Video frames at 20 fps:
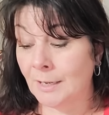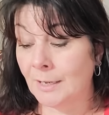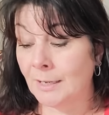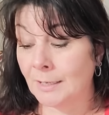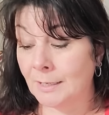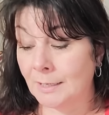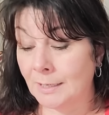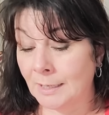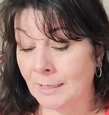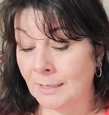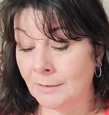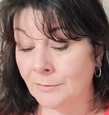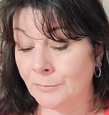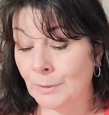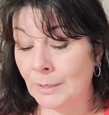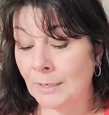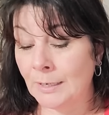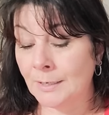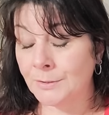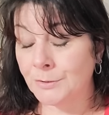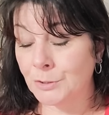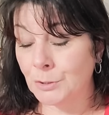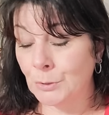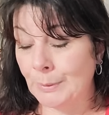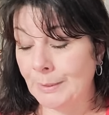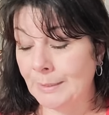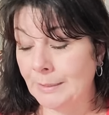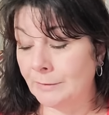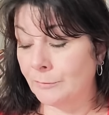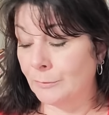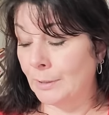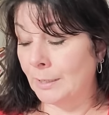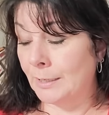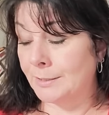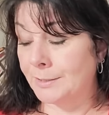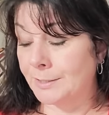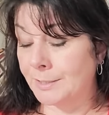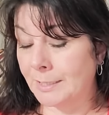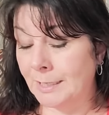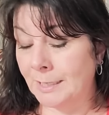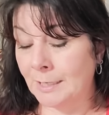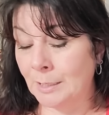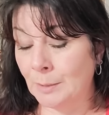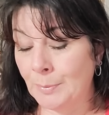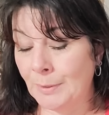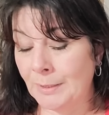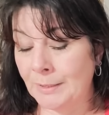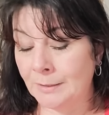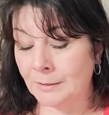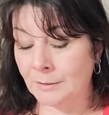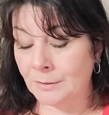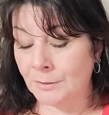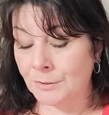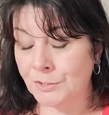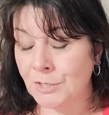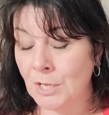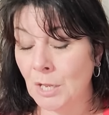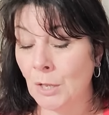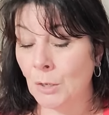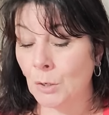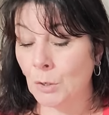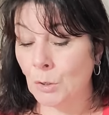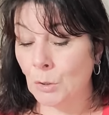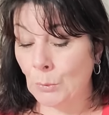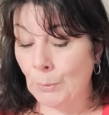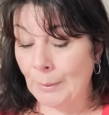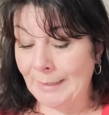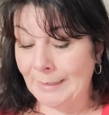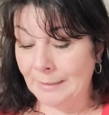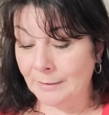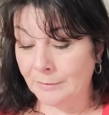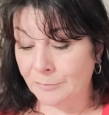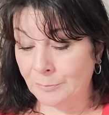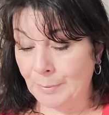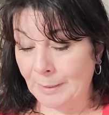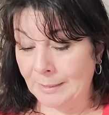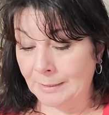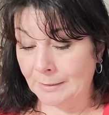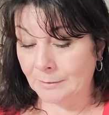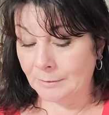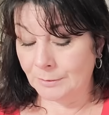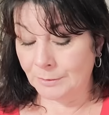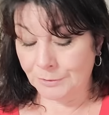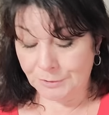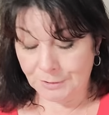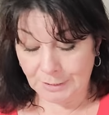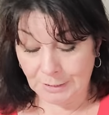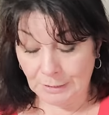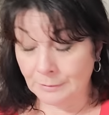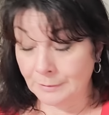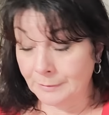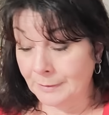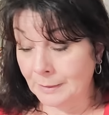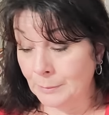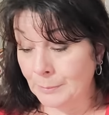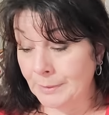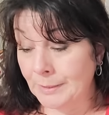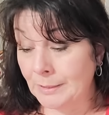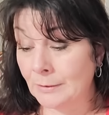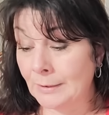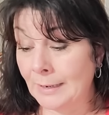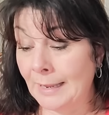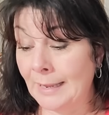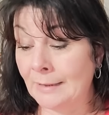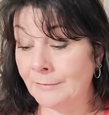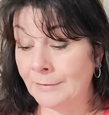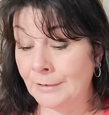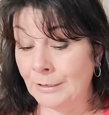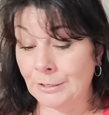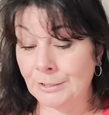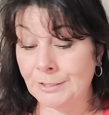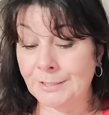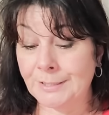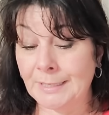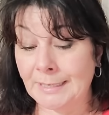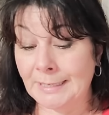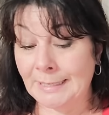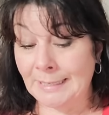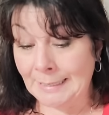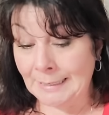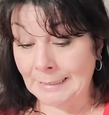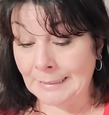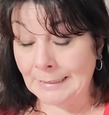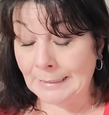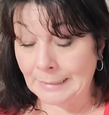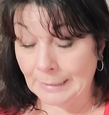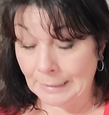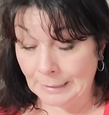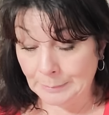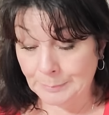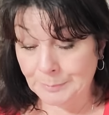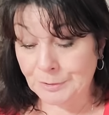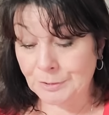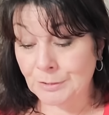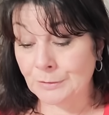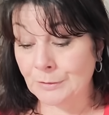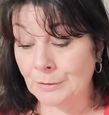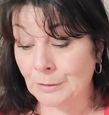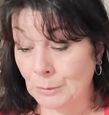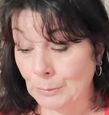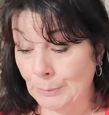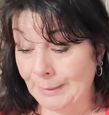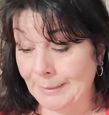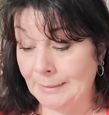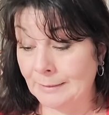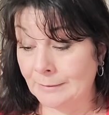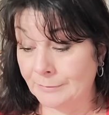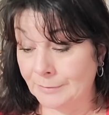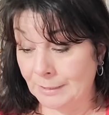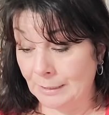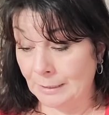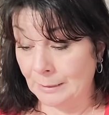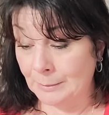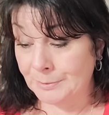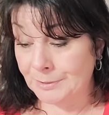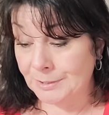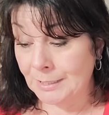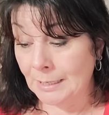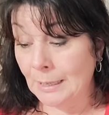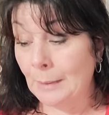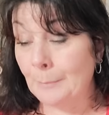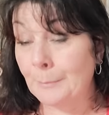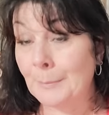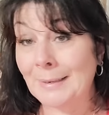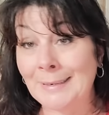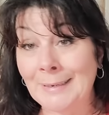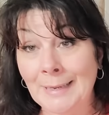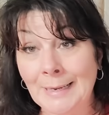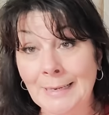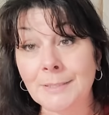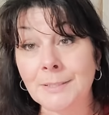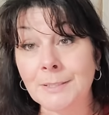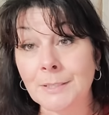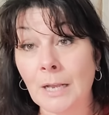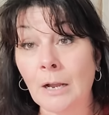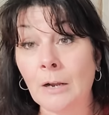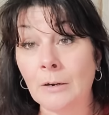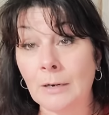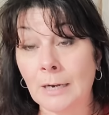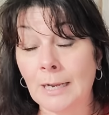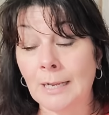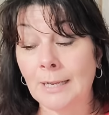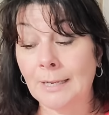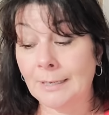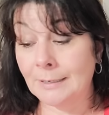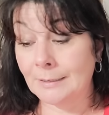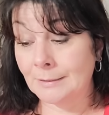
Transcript: King of Wands, Queen of Wands, King of Pentacles, Queen of Pentacles. The only thing we don't have here is the King of Cups to the Queen of Cups, but that's all right.